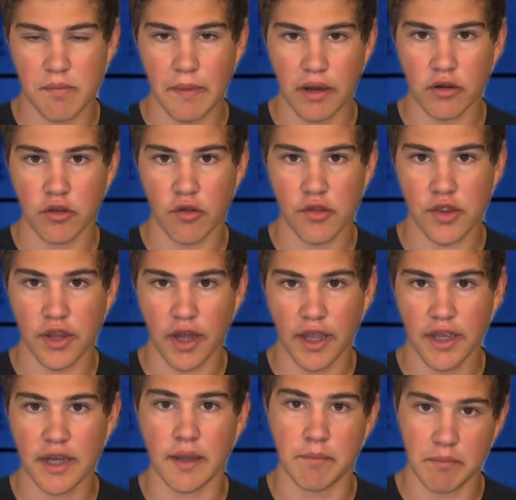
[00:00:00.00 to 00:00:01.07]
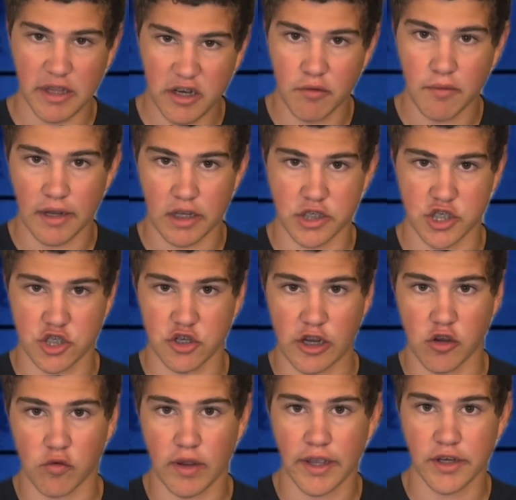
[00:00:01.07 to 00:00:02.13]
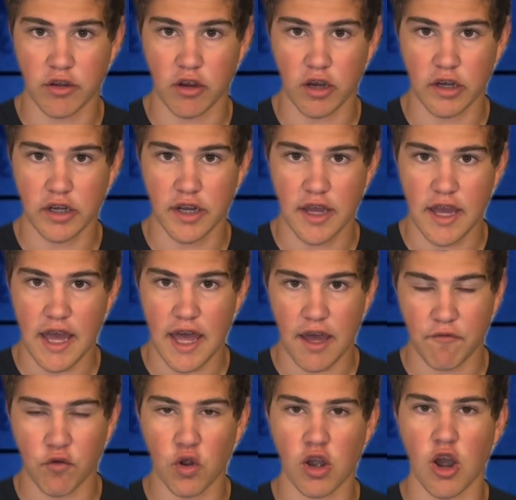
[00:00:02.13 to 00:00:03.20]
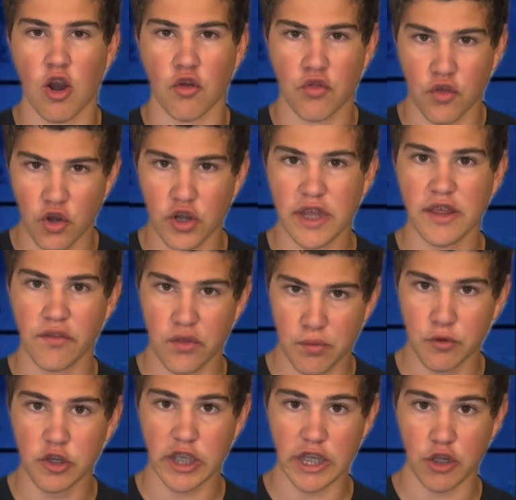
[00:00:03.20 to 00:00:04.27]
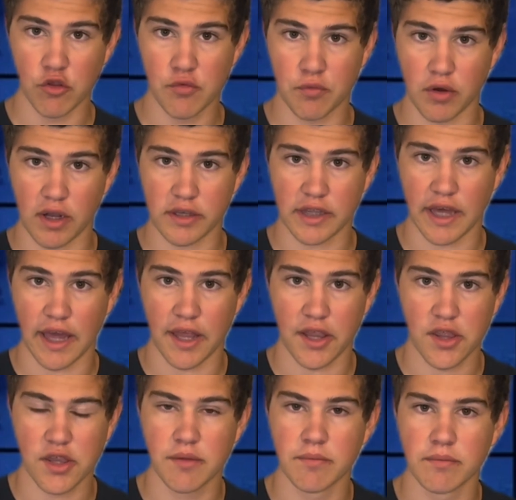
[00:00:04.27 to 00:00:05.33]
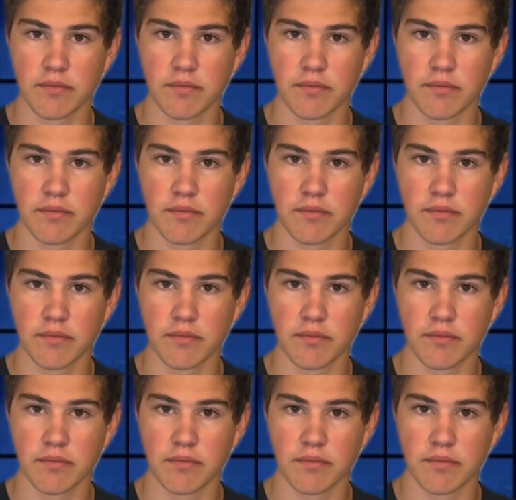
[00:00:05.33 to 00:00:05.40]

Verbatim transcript: Metal Ghost 9, and meteorologist Striker Reinhardt for our 30th Spooky News broadcast.